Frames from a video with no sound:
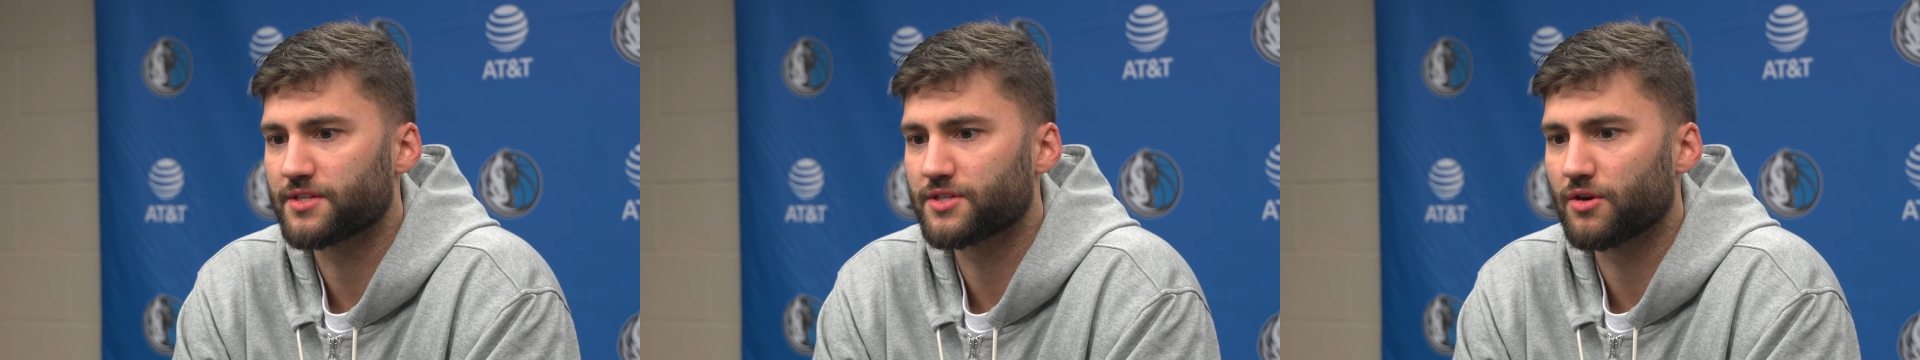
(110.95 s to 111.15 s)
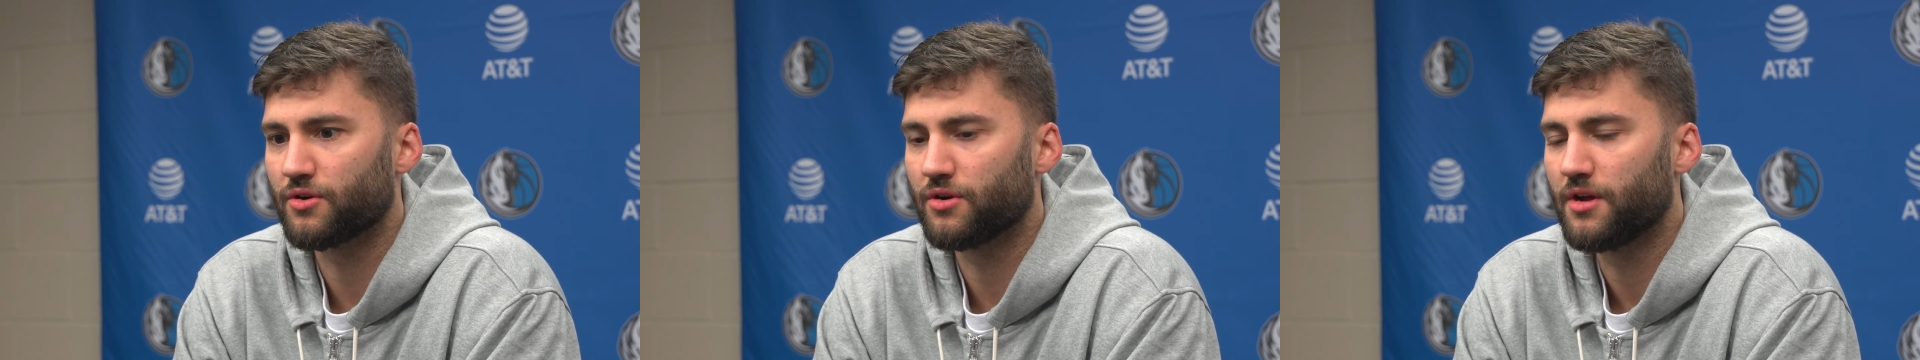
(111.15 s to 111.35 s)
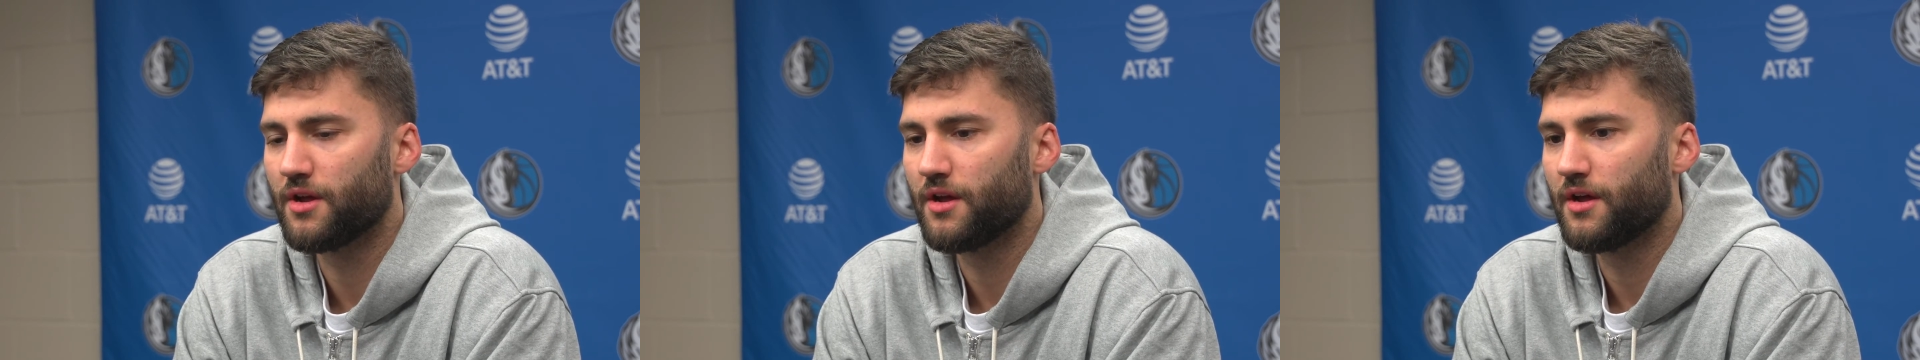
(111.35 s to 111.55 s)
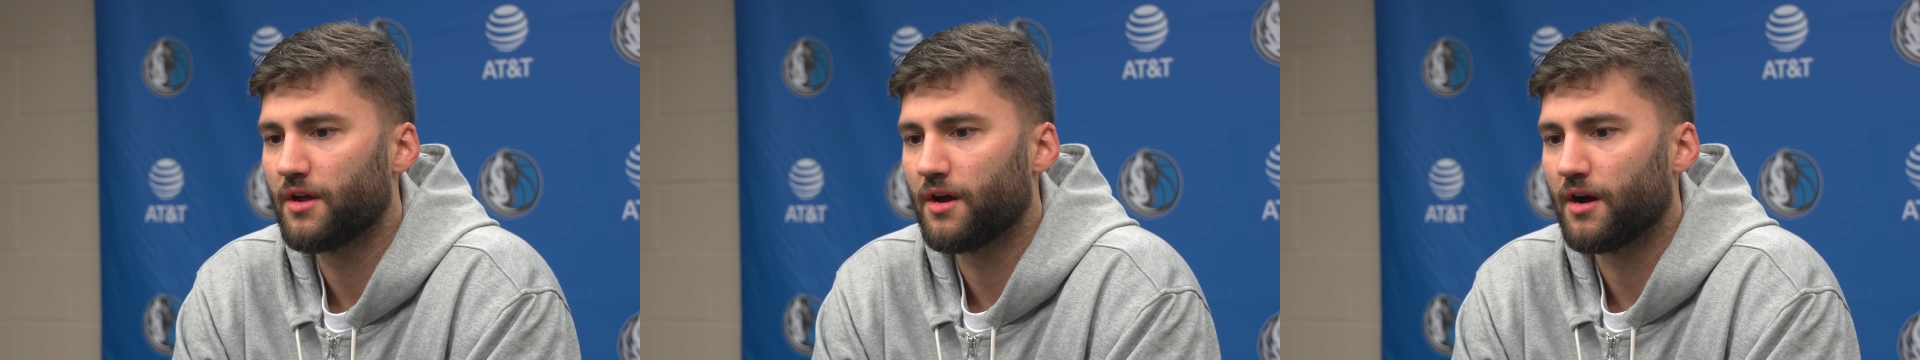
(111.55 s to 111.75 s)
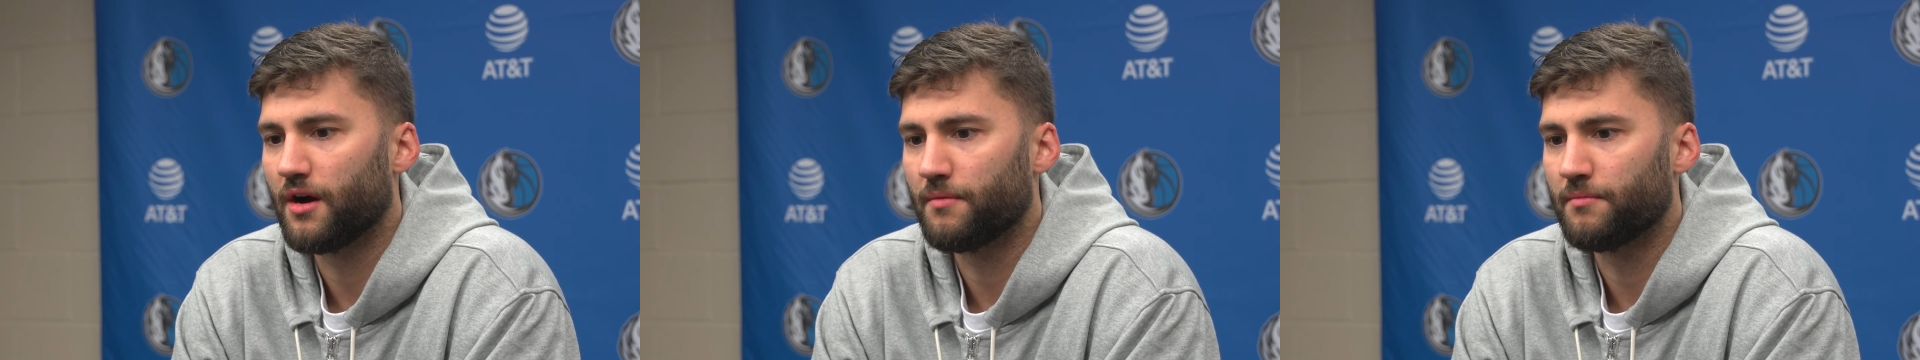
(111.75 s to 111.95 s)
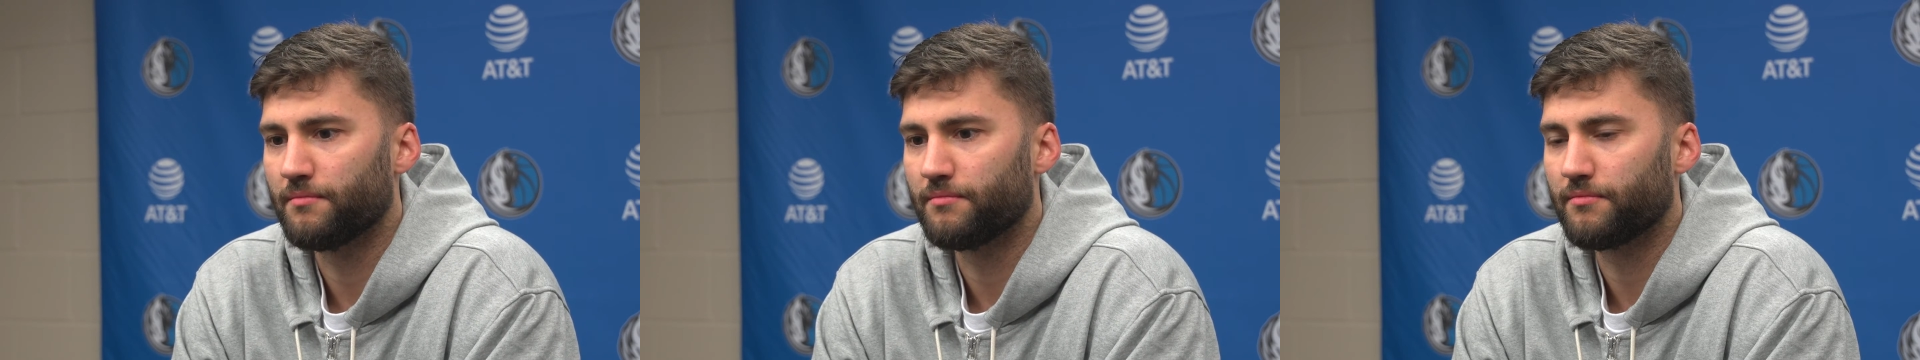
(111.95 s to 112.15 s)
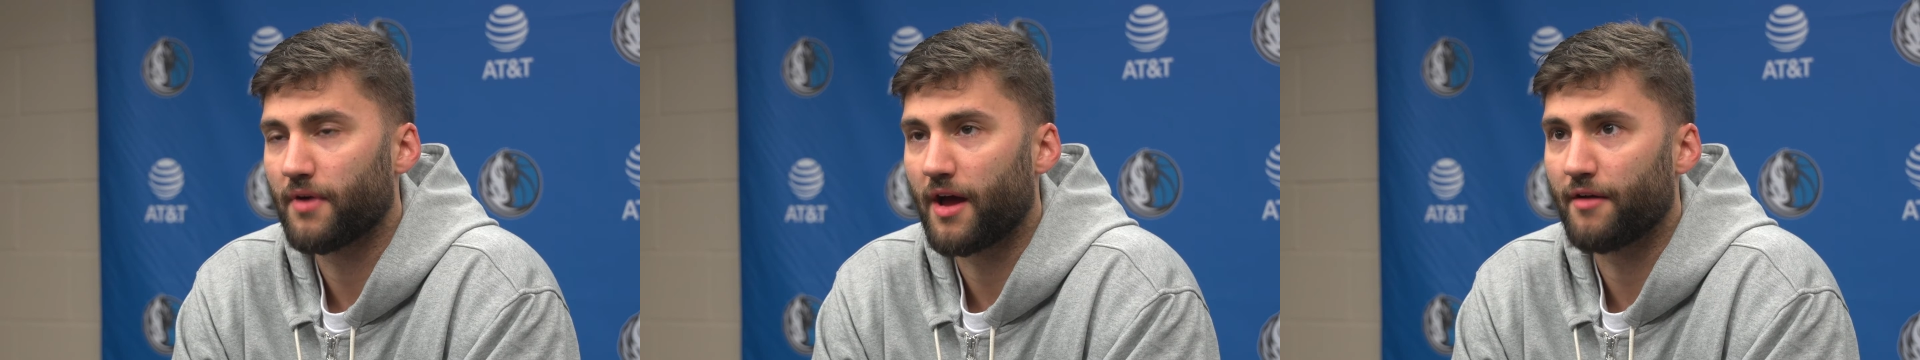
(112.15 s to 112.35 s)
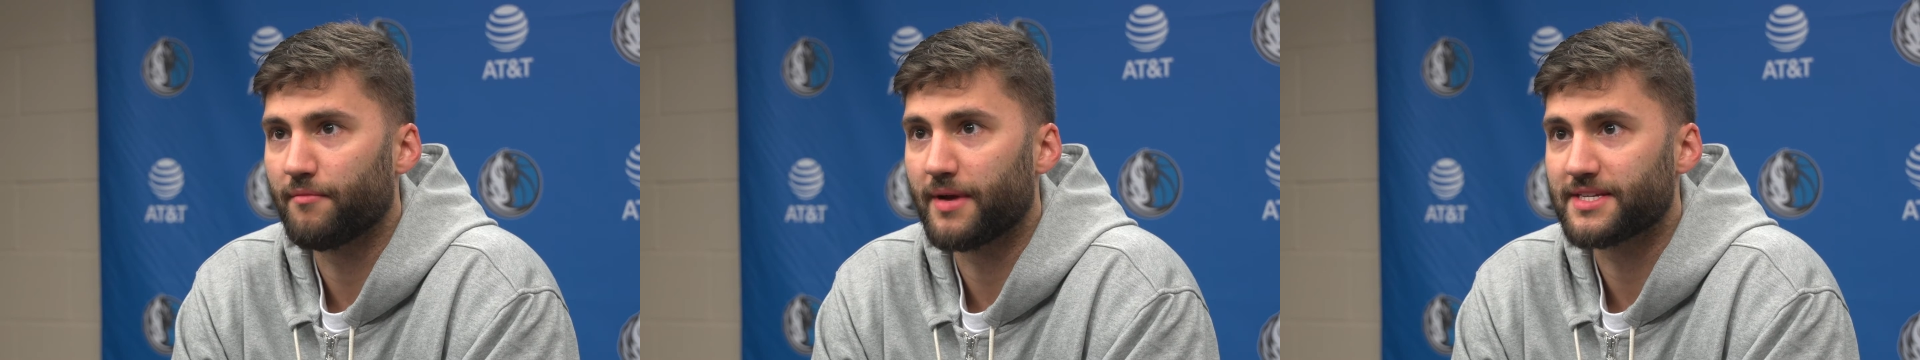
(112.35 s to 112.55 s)
So
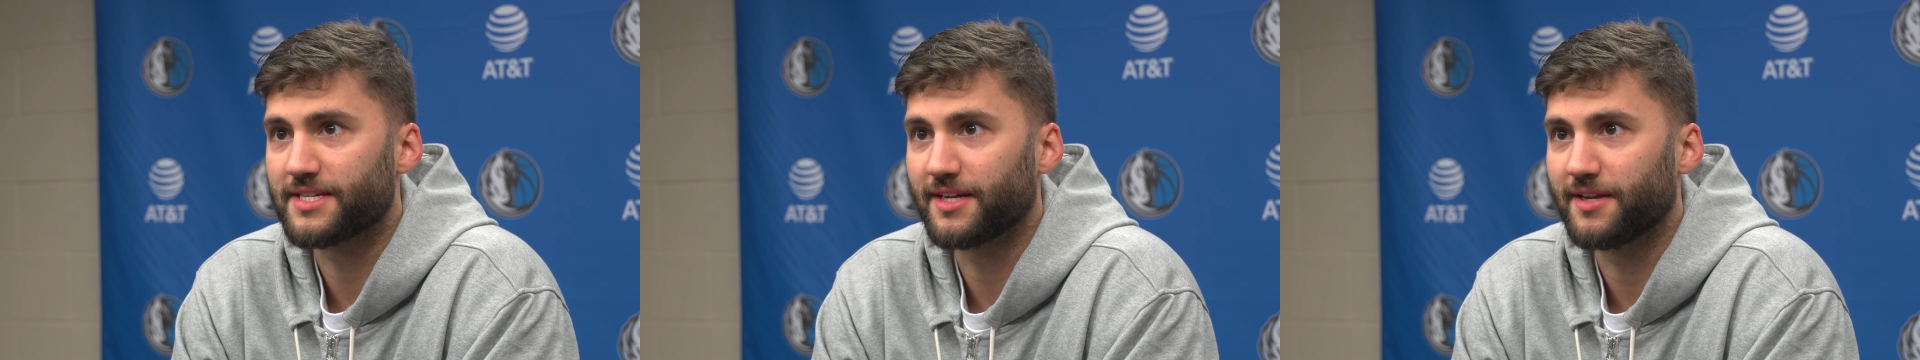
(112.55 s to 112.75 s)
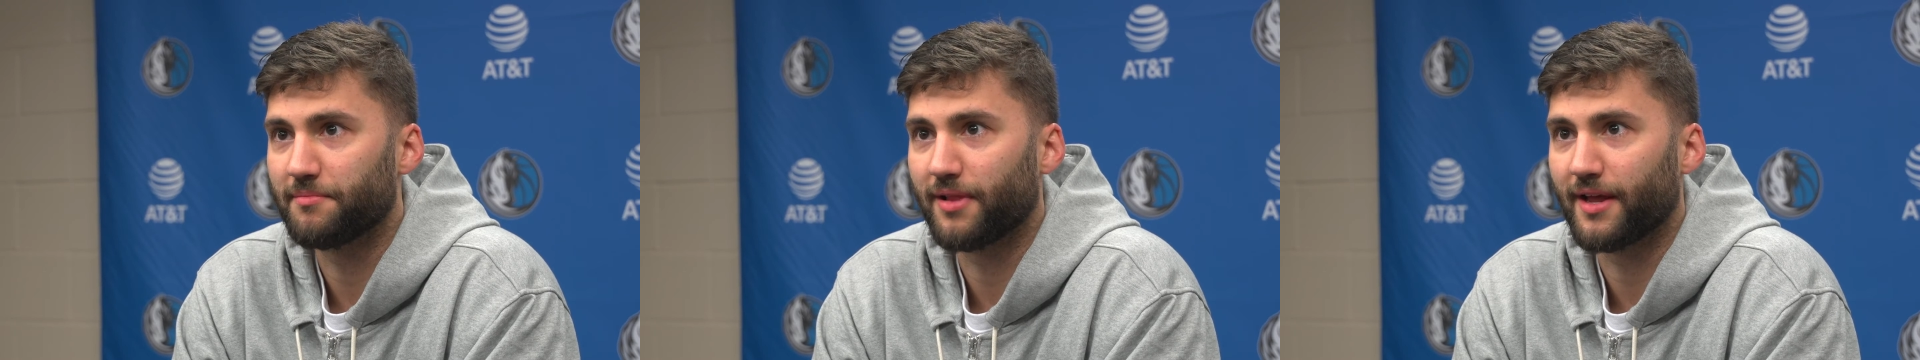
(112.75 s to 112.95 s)
I basically